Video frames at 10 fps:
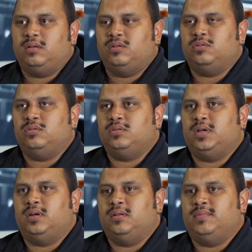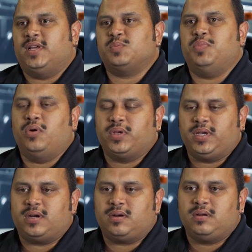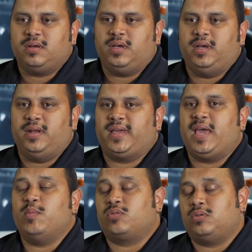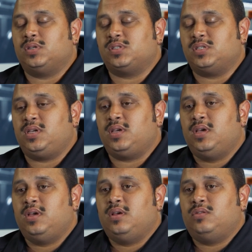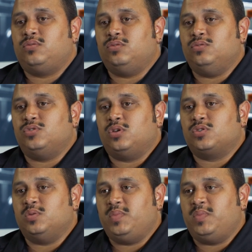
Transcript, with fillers: a little uh, less bulkier. And I came across Seek through social